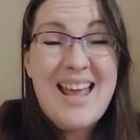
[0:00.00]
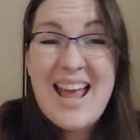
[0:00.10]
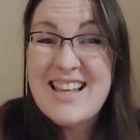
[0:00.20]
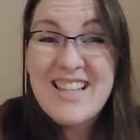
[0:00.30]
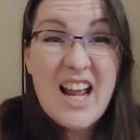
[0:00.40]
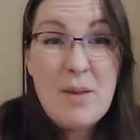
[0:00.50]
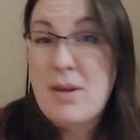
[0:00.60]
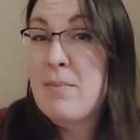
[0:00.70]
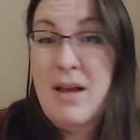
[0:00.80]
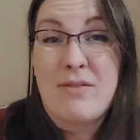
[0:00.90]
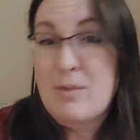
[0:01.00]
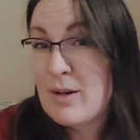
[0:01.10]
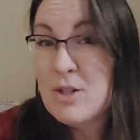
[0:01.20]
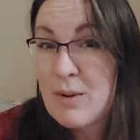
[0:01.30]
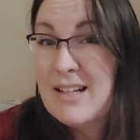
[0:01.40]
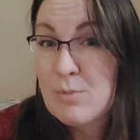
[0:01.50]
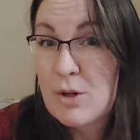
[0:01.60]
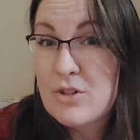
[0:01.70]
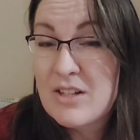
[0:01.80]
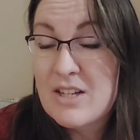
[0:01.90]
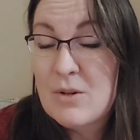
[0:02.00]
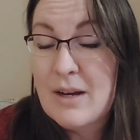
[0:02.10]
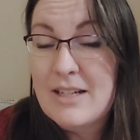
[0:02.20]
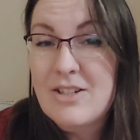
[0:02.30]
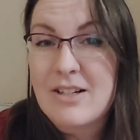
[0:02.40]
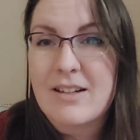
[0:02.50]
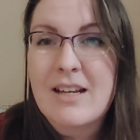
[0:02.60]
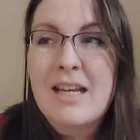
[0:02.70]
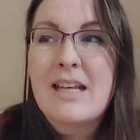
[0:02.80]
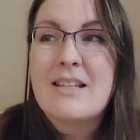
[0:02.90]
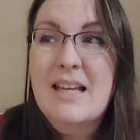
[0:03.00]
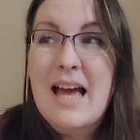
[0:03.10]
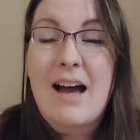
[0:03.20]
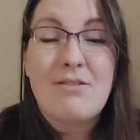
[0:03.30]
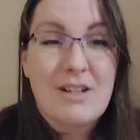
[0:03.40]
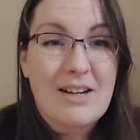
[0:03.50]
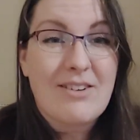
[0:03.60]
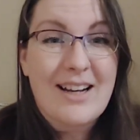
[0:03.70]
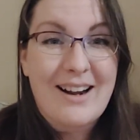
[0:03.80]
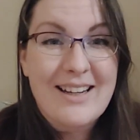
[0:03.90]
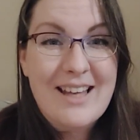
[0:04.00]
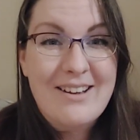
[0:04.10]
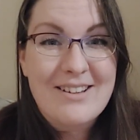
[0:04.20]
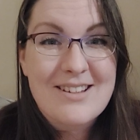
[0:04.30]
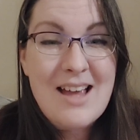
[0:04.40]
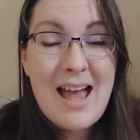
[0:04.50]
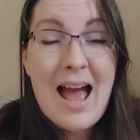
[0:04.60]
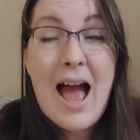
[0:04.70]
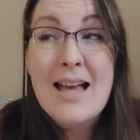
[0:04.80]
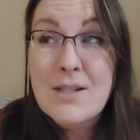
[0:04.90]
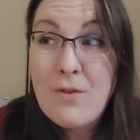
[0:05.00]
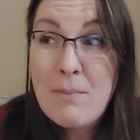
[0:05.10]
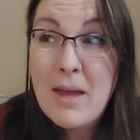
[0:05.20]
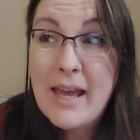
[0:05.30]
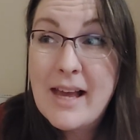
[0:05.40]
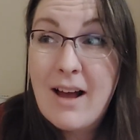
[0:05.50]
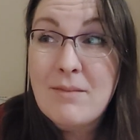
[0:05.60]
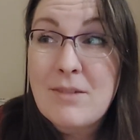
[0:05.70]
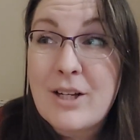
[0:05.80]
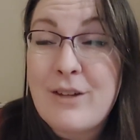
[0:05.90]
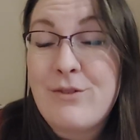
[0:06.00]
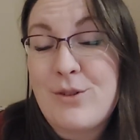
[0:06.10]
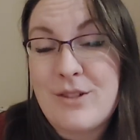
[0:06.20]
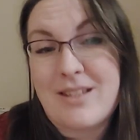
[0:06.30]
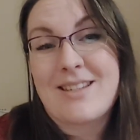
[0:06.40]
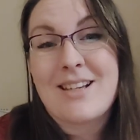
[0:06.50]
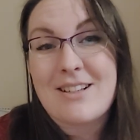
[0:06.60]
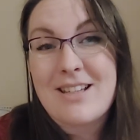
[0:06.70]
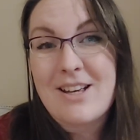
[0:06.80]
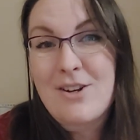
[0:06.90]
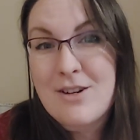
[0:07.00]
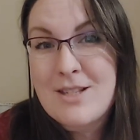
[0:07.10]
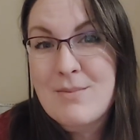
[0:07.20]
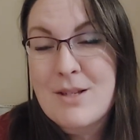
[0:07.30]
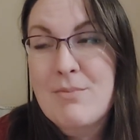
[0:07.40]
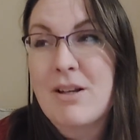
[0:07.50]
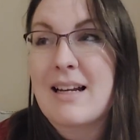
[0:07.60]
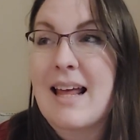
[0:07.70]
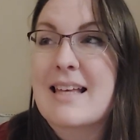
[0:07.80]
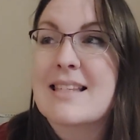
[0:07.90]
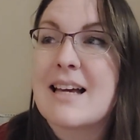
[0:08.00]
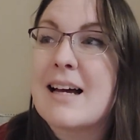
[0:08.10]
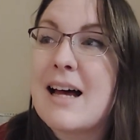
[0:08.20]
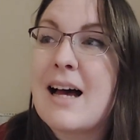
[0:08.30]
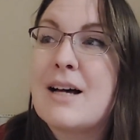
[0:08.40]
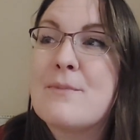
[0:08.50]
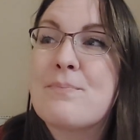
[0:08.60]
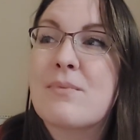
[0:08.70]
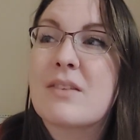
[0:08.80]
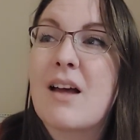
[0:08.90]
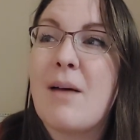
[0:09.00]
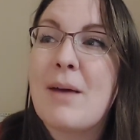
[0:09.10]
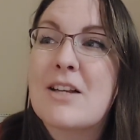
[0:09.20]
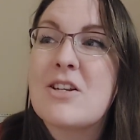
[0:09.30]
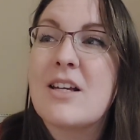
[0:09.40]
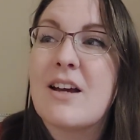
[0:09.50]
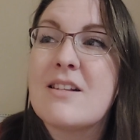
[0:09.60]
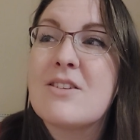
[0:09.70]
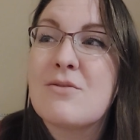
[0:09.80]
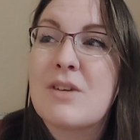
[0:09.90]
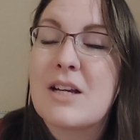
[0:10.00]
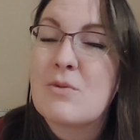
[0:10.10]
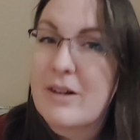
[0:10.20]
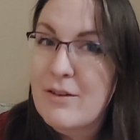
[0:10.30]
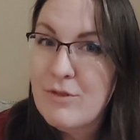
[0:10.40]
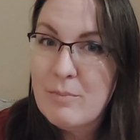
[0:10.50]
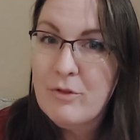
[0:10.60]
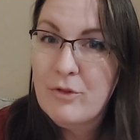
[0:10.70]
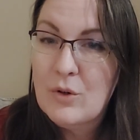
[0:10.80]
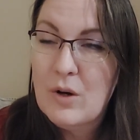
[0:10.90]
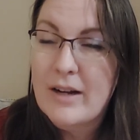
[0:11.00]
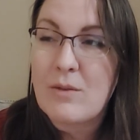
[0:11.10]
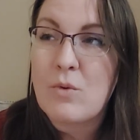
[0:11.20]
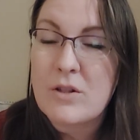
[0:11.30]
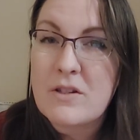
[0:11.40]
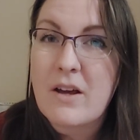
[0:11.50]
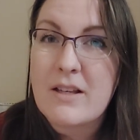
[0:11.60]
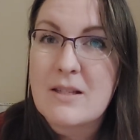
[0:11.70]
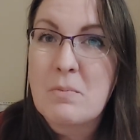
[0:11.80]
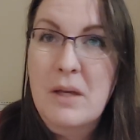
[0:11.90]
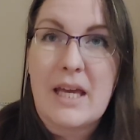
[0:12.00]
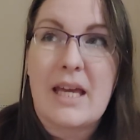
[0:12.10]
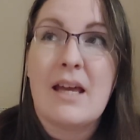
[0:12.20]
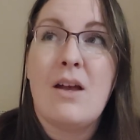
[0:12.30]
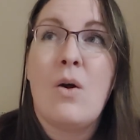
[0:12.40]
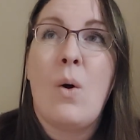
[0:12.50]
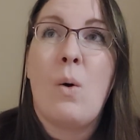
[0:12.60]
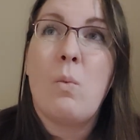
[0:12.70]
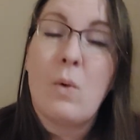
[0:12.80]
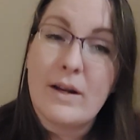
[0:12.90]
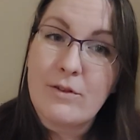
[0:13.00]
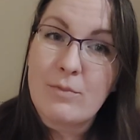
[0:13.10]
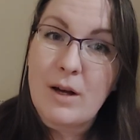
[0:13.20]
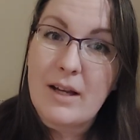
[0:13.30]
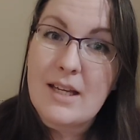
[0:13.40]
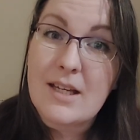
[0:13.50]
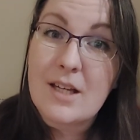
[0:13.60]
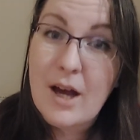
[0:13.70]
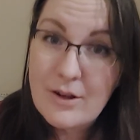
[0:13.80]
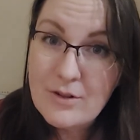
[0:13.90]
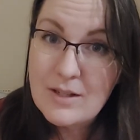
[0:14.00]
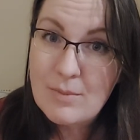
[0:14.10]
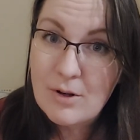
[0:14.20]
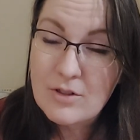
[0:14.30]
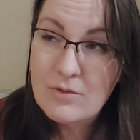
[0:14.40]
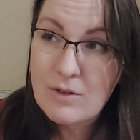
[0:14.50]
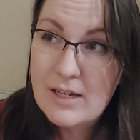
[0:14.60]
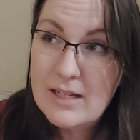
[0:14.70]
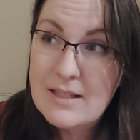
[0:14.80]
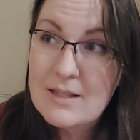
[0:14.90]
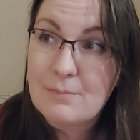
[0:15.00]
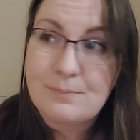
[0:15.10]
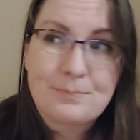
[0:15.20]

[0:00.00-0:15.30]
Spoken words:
it's going to be a bit of a splish splash splosh situation. So yeah, I really really like those. As for me, I'm looking forward to starting a Christmas book later. I'm actually going to read one I've read before, and it was going to be one of my cozy box reads,